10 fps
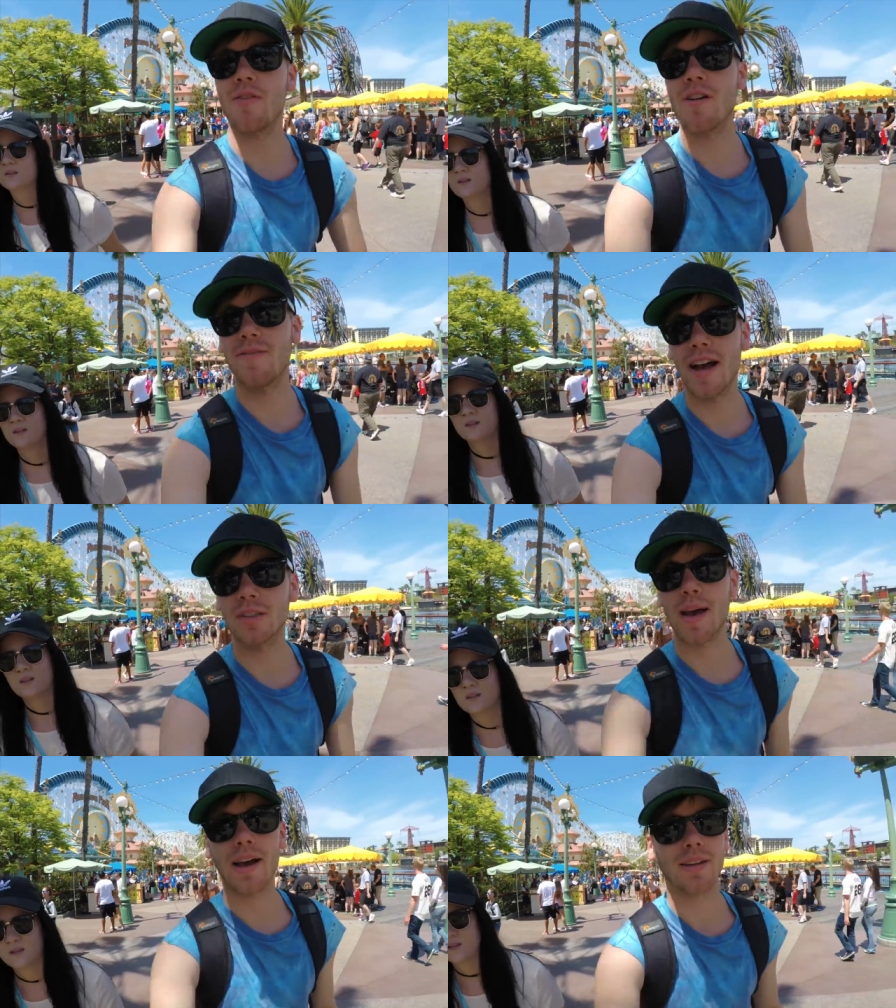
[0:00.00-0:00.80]
for our
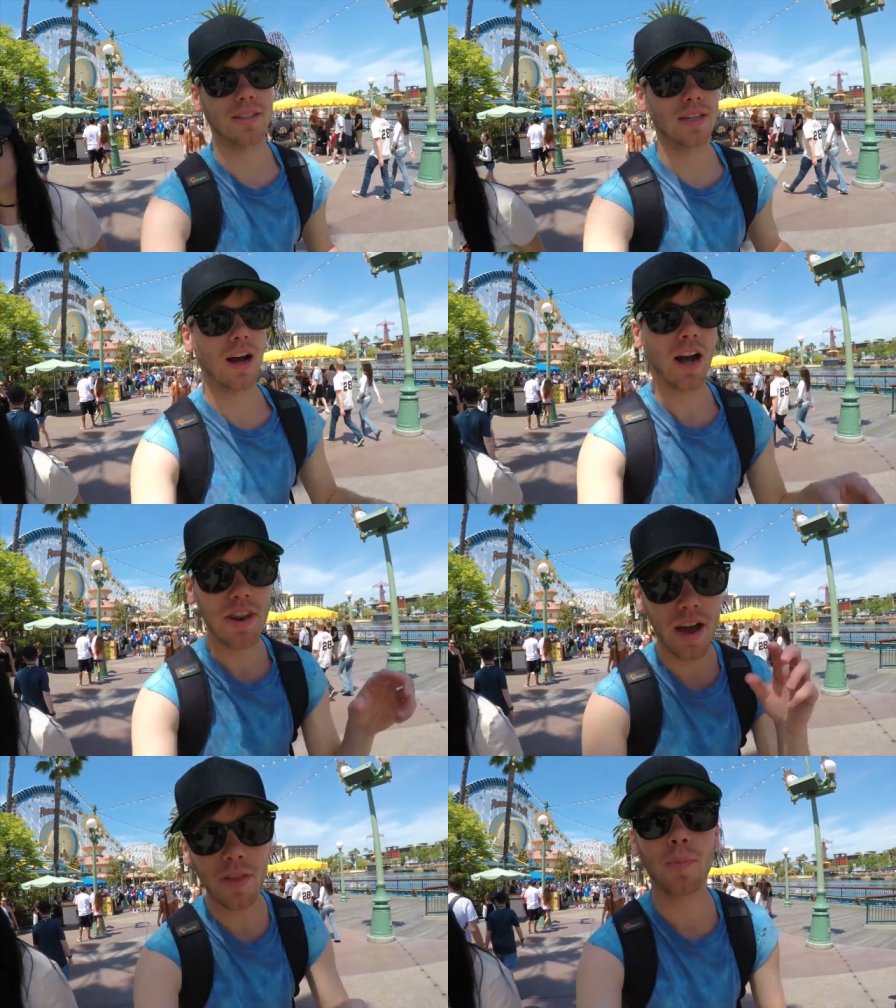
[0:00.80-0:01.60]
Fast Pass.
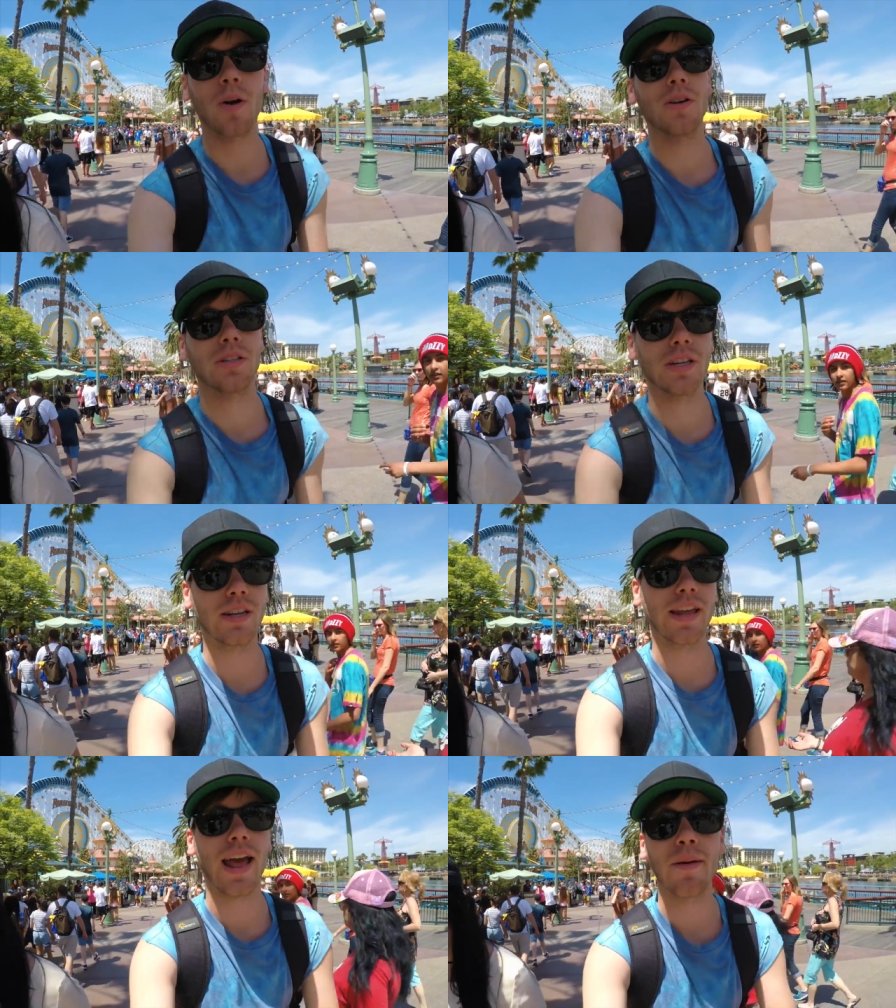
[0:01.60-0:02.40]
Another person,
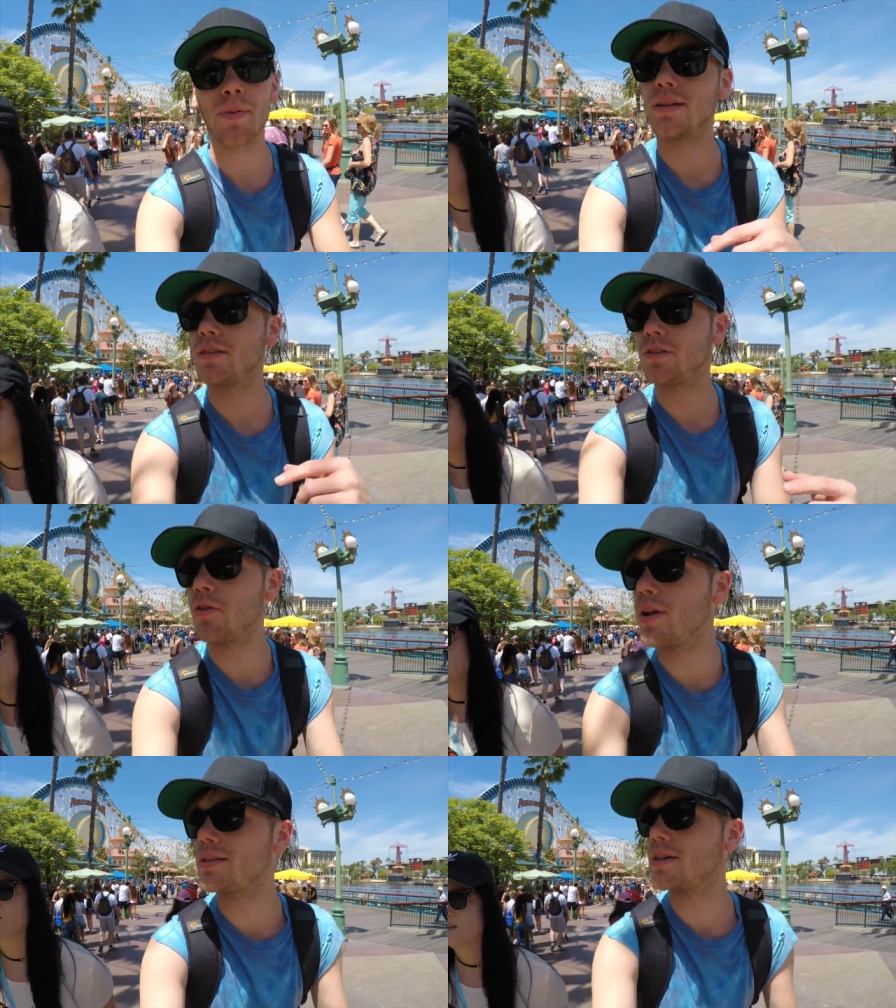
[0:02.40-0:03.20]
it happened
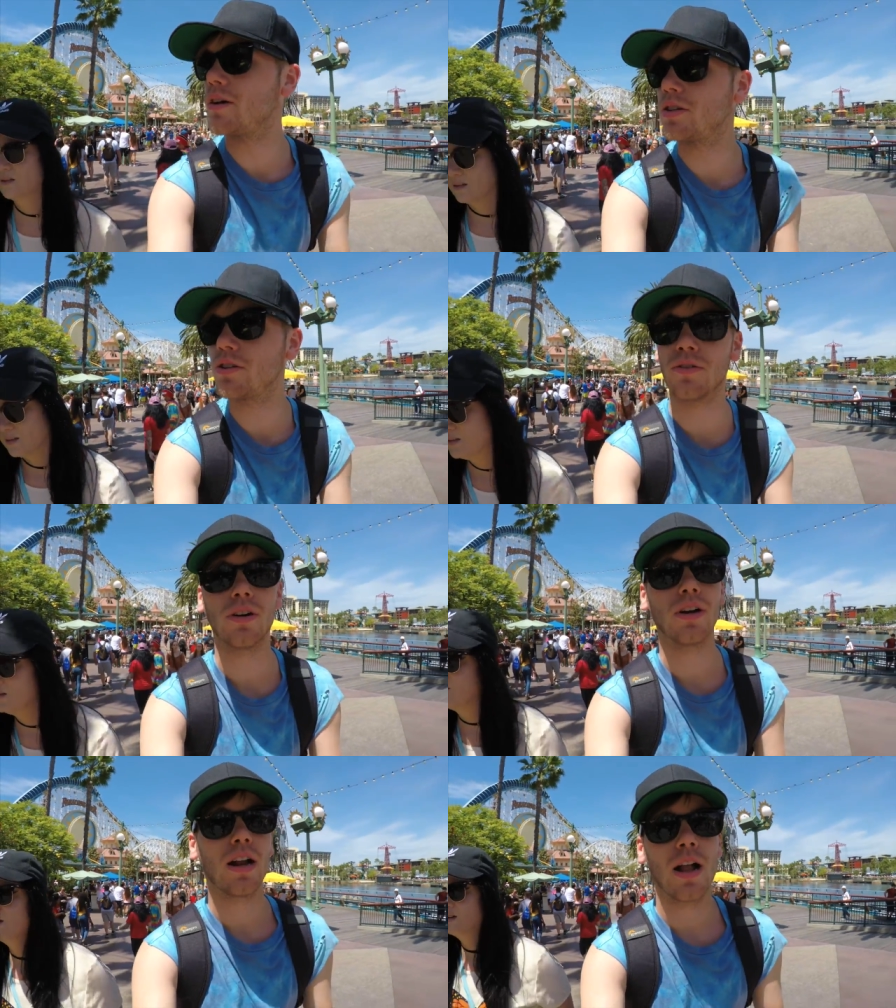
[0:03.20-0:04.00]
two days ago too,
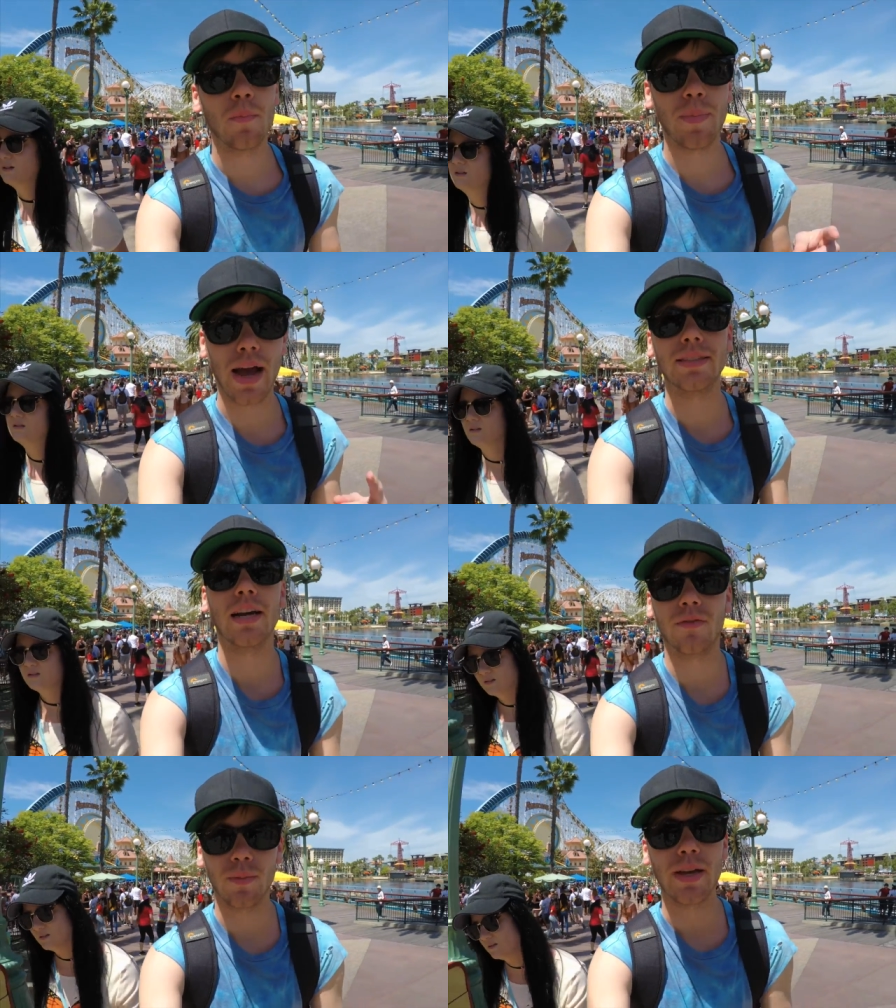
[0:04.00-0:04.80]
passed
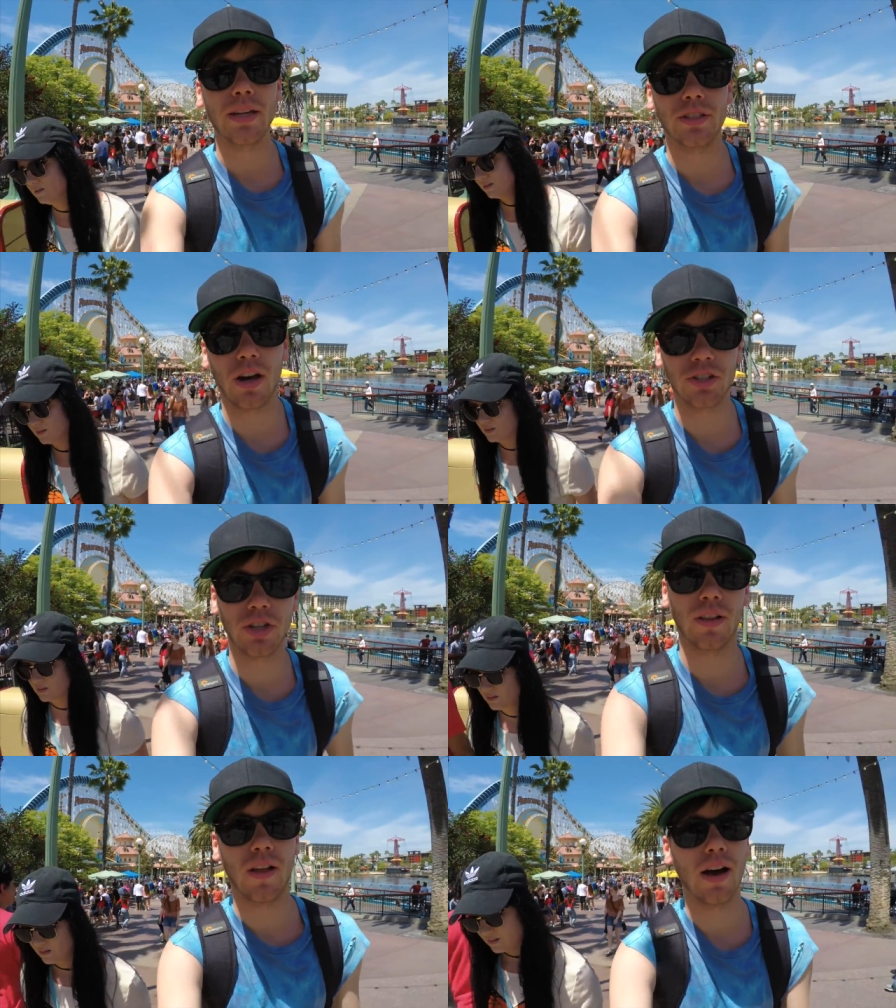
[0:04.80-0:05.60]
out from heat exhaustion
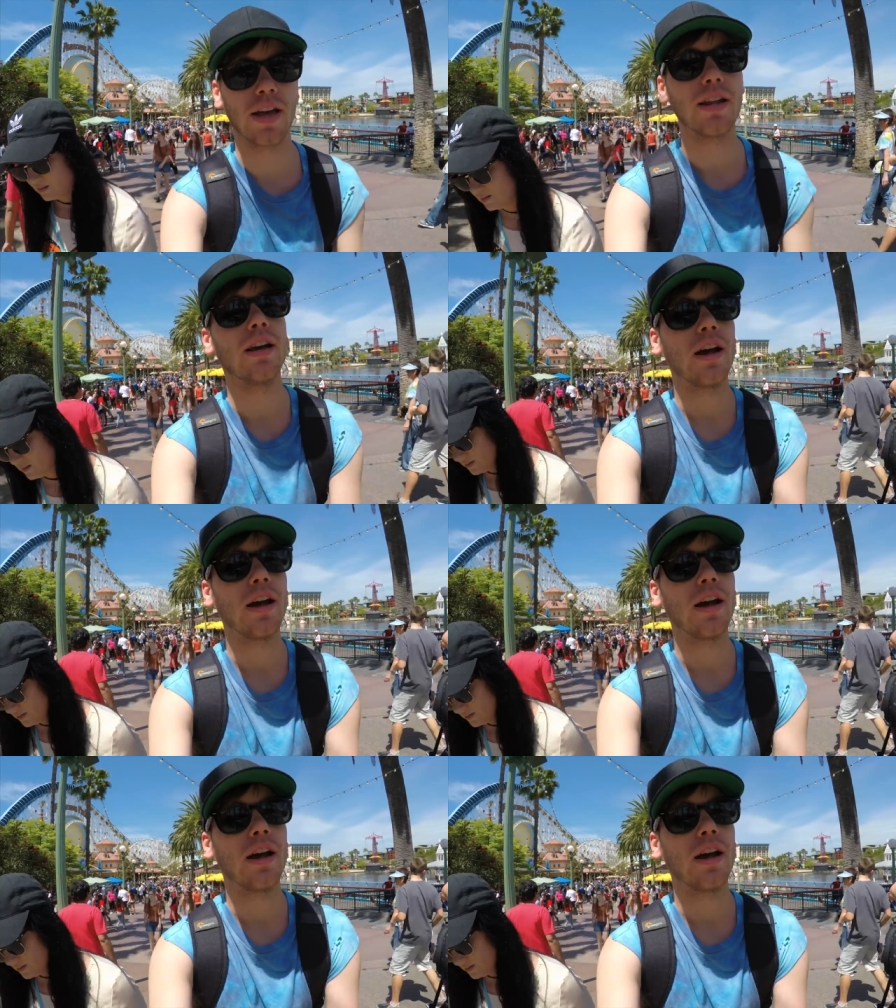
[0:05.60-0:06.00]
in the line.